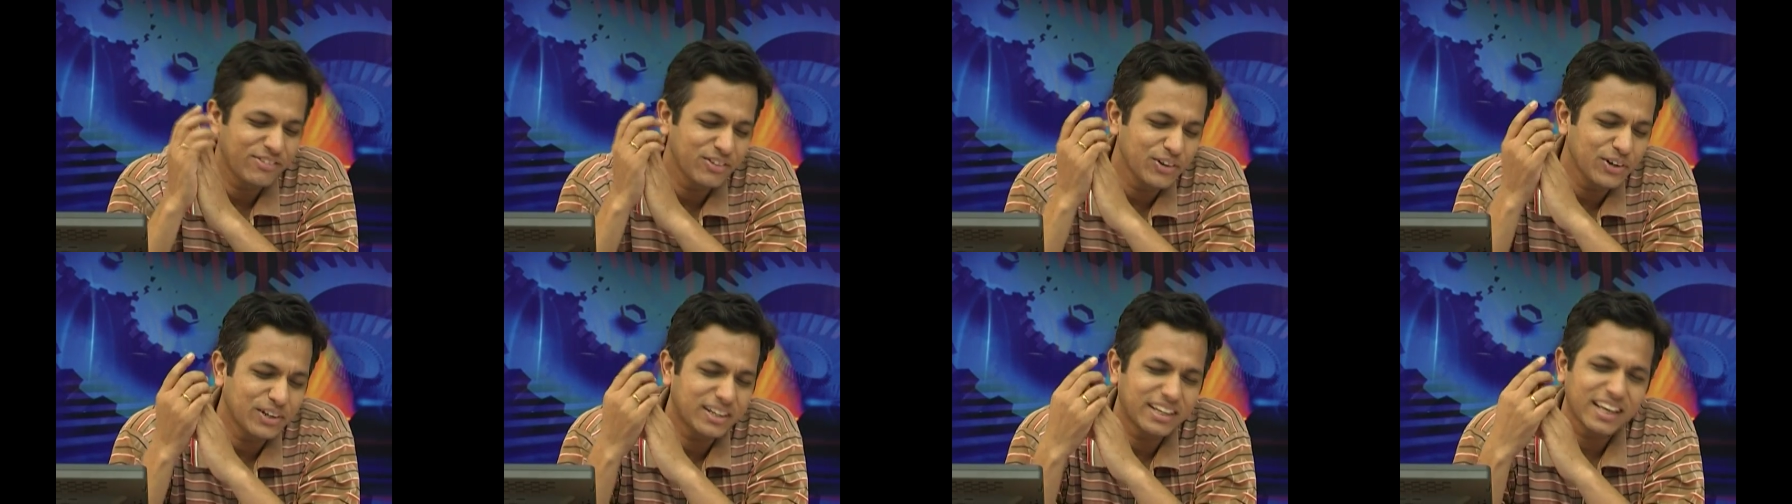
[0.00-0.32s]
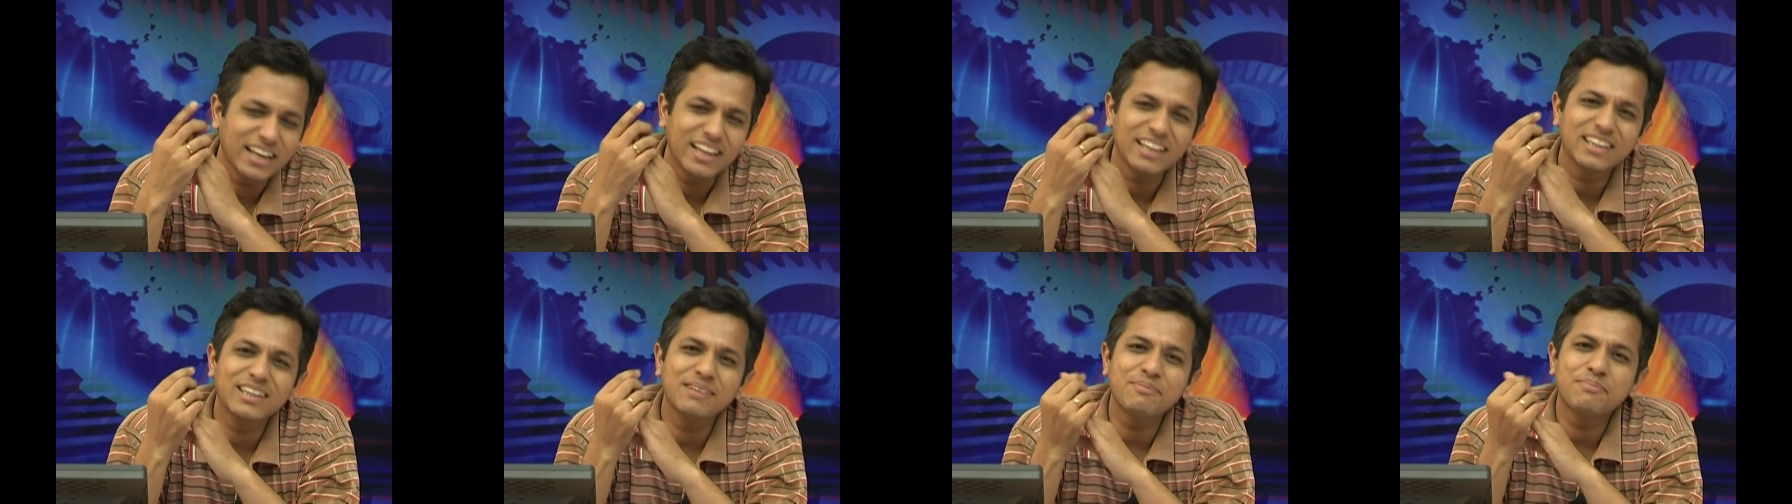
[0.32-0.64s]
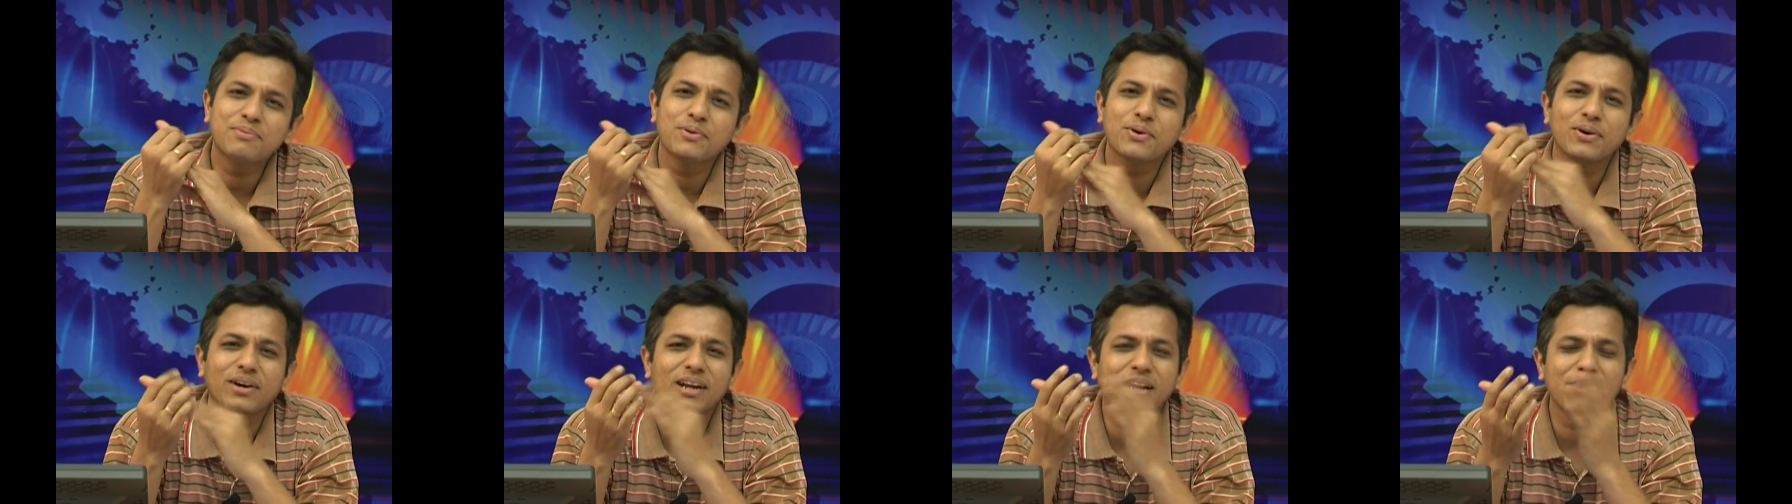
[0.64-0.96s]
if you tell the
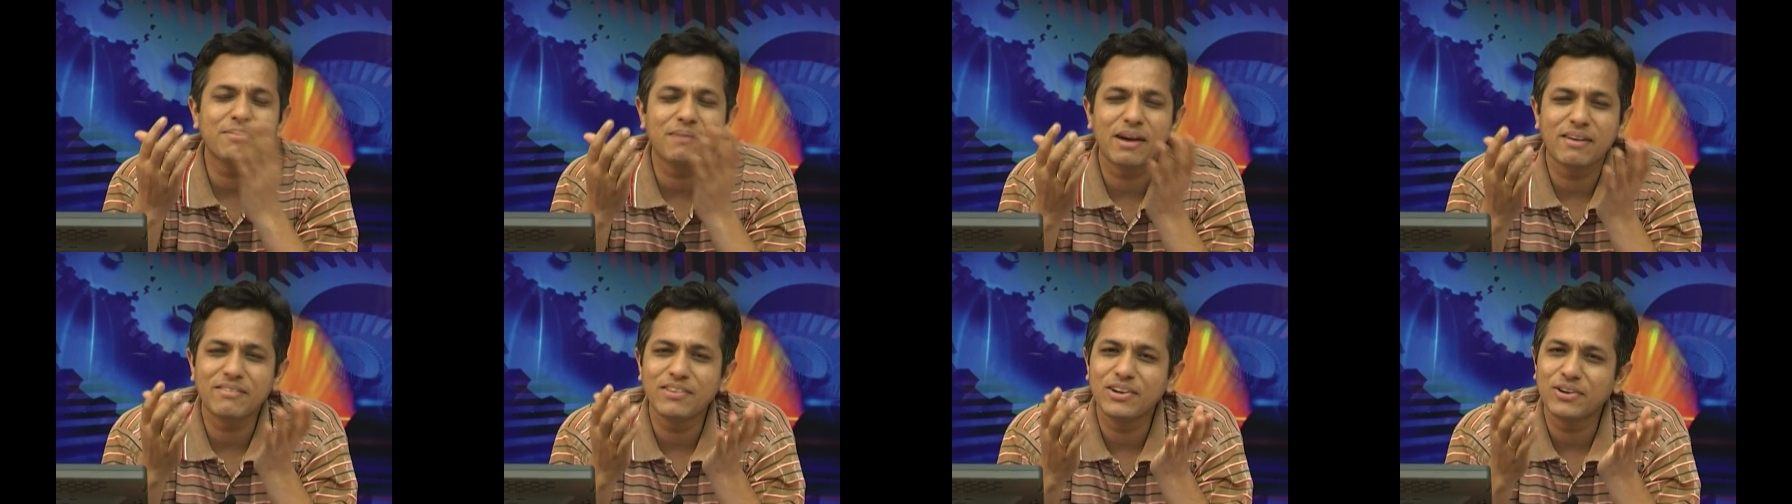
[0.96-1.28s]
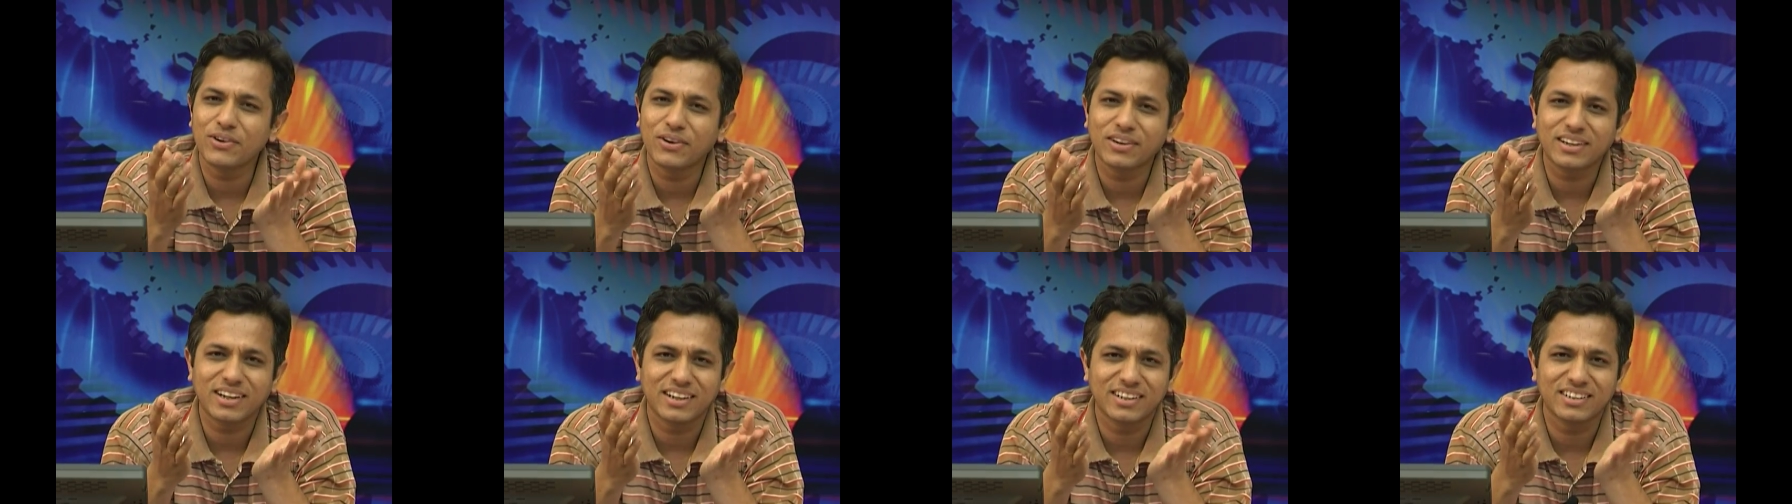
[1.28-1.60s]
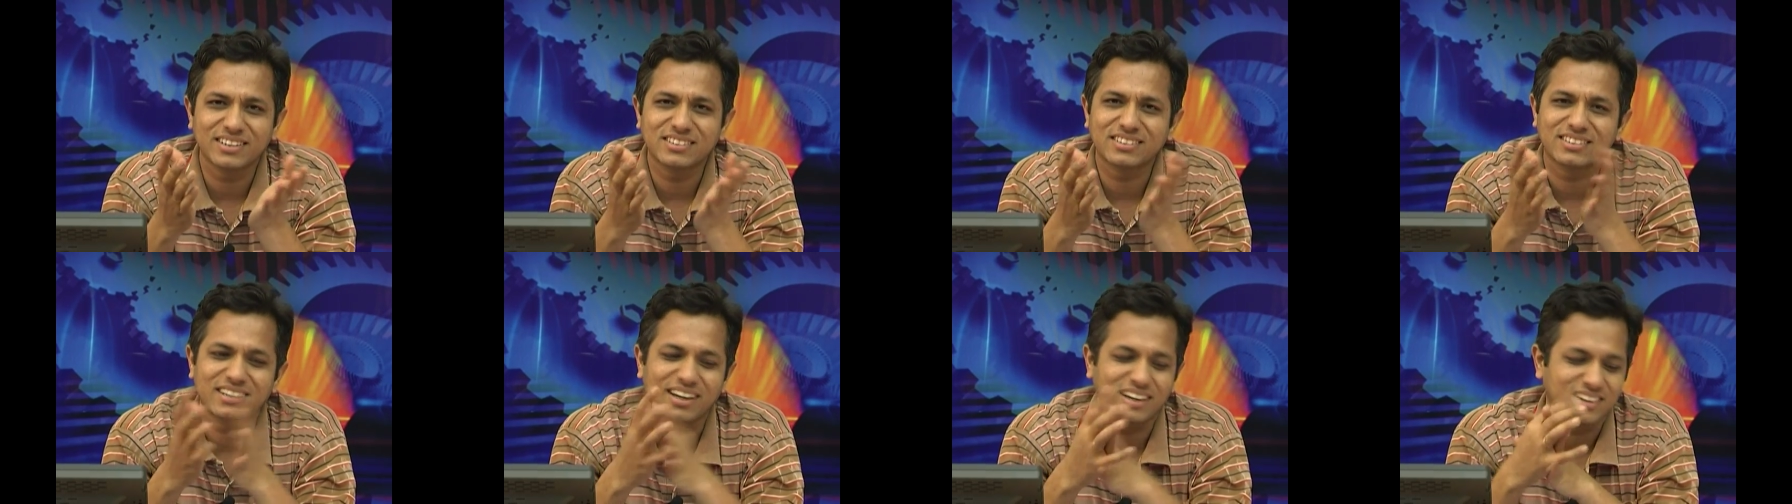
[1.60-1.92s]
program I will not
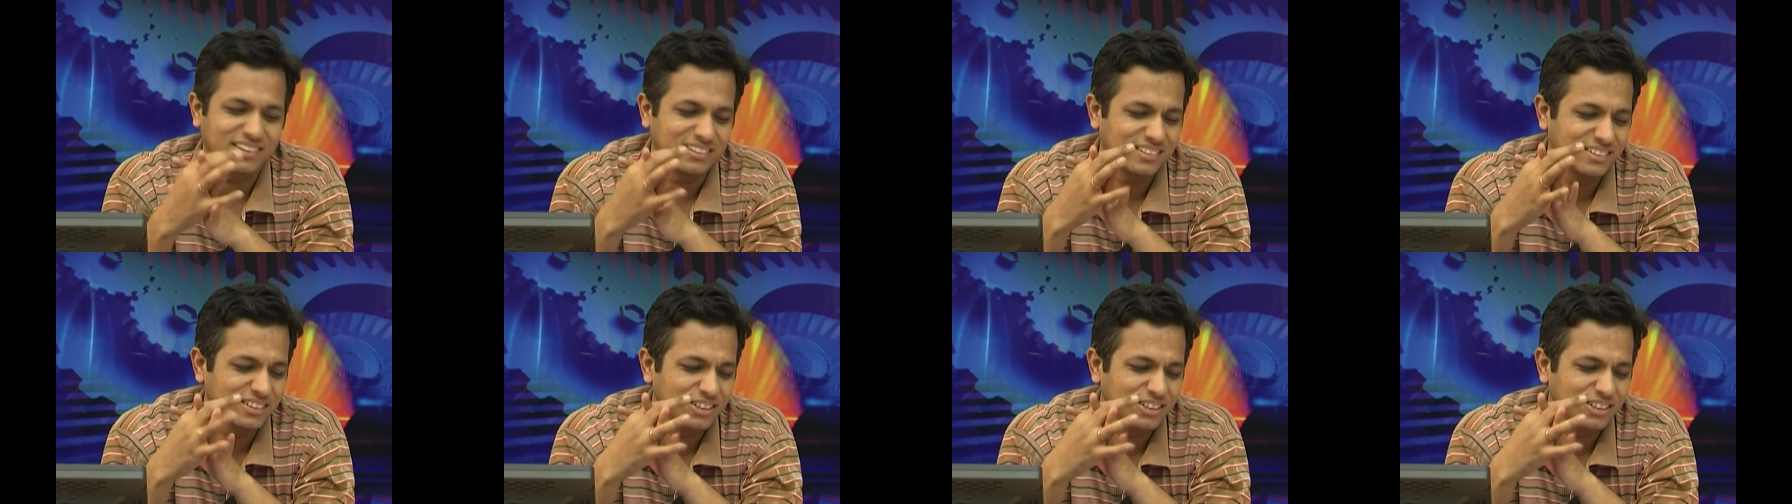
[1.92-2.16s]
understand.